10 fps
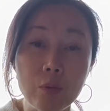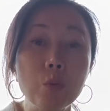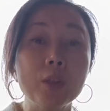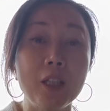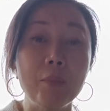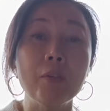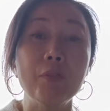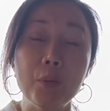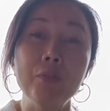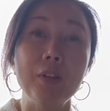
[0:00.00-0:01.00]
Wu Tianming
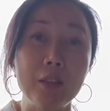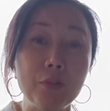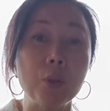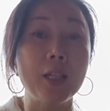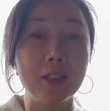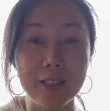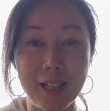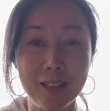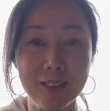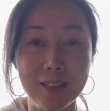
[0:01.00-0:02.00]
Film Fund for young
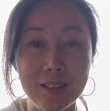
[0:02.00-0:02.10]
parents.